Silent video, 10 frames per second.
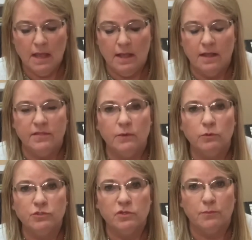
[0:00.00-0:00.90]
Then
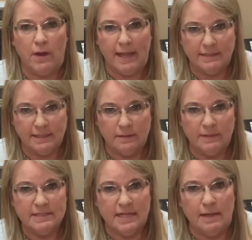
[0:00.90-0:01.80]
we'll do the practicum
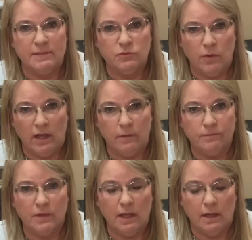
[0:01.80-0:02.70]
exam as well.
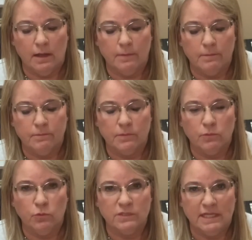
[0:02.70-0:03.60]

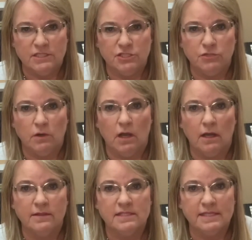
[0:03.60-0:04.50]
We'll test you
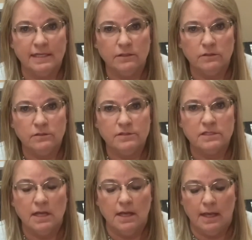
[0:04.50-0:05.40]
on the
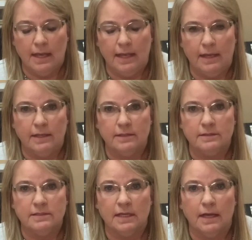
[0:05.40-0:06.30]
skills
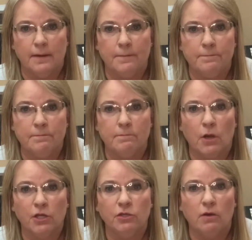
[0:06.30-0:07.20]
and
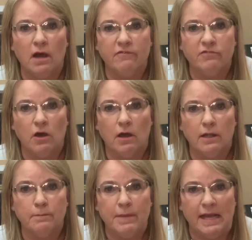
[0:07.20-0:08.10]
mark you off
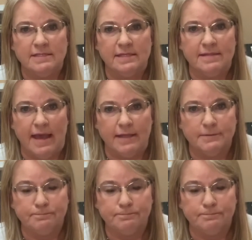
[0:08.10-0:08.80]
on passing that.